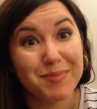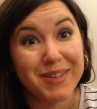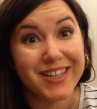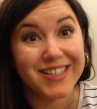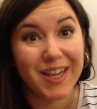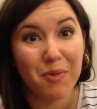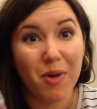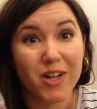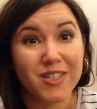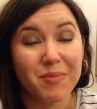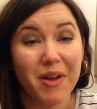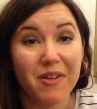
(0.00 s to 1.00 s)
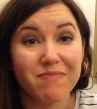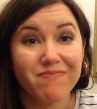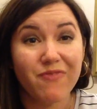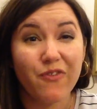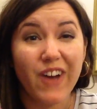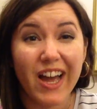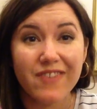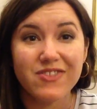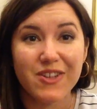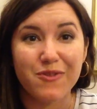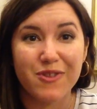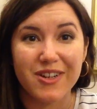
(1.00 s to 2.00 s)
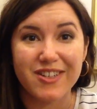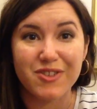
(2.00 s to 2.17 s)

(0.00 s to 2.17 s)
because I watched about 5 different